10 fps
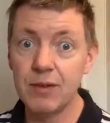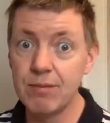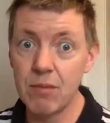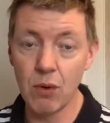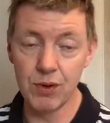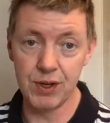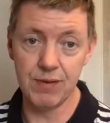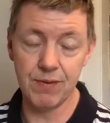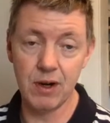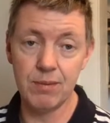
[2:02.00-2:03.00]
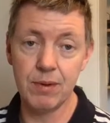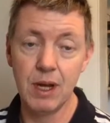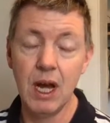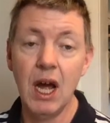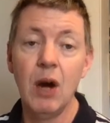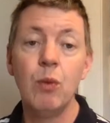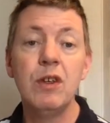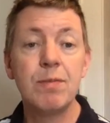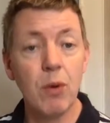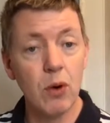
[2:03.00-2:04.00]
more than a verb. We
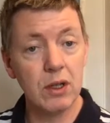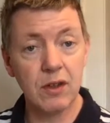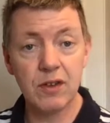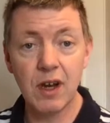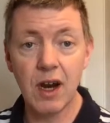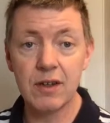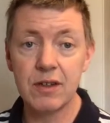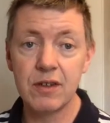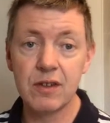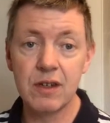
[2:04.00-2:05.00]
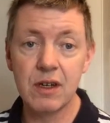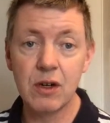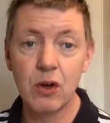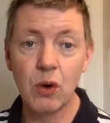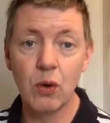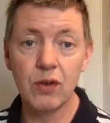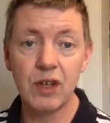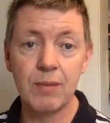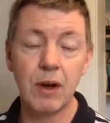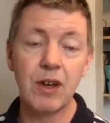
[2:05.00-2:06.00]
spoke at the start of this course
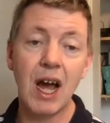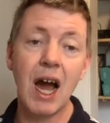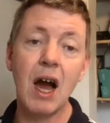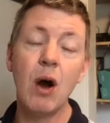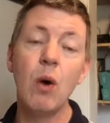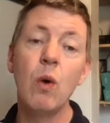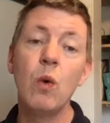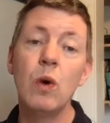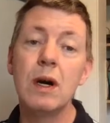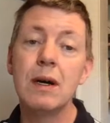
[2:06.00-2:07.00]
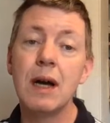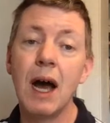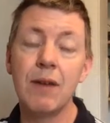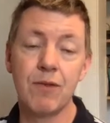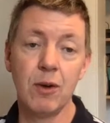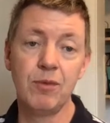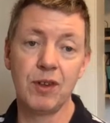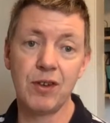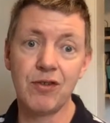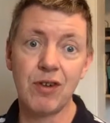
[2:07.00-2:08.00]
about how adverbs are
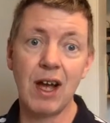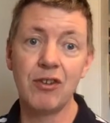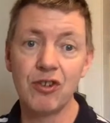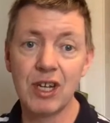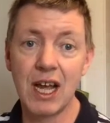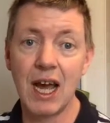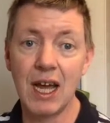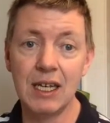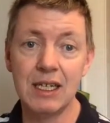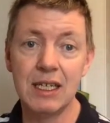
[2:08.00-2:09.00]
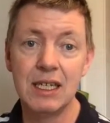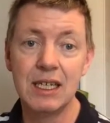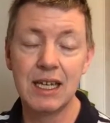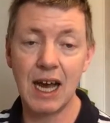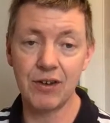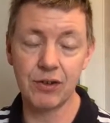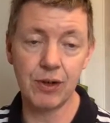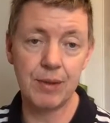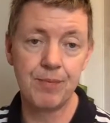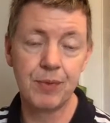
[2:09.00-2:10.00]
the trash can
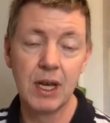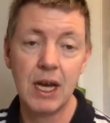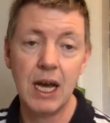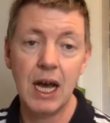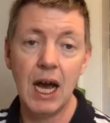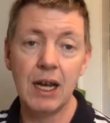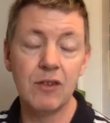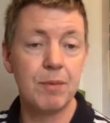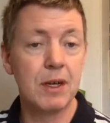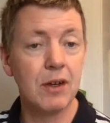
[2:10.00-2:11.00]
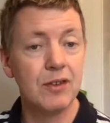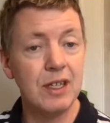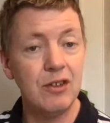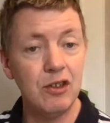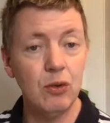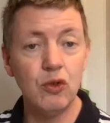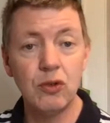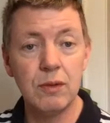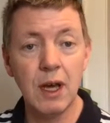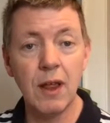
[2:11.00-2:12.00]
category. And it's because they
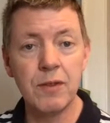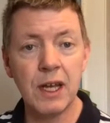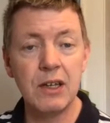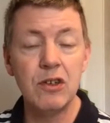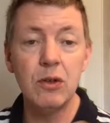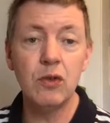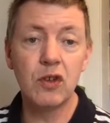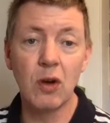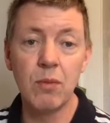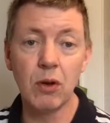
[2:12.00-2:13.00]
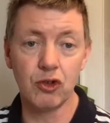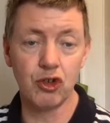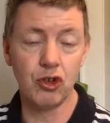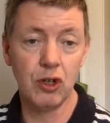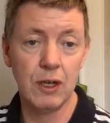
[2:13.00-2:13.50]
can do so much